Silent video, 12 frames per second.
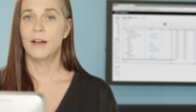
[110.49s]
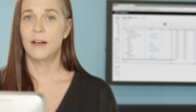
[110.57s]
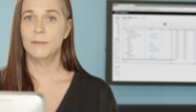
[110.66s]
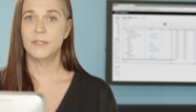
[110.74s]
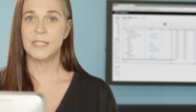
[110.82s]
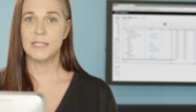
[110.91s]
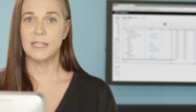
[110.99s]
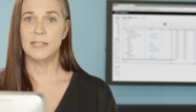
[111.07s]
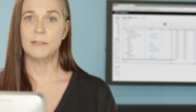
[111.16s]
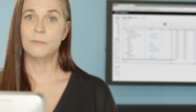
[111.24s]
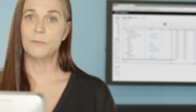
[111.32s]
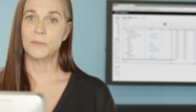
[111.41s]

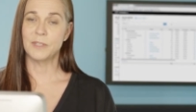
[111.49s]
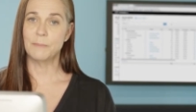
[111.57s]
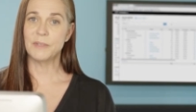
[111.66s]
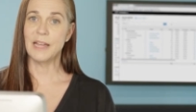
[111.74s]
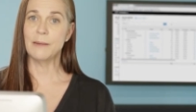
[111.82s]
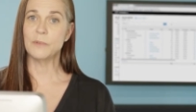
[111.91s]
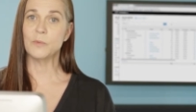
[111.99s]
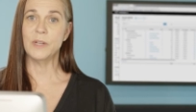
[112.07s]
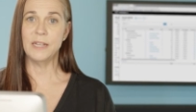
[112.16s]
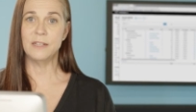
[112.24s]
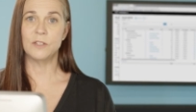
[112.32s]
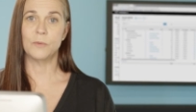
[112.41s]
Obviously, sometimes we need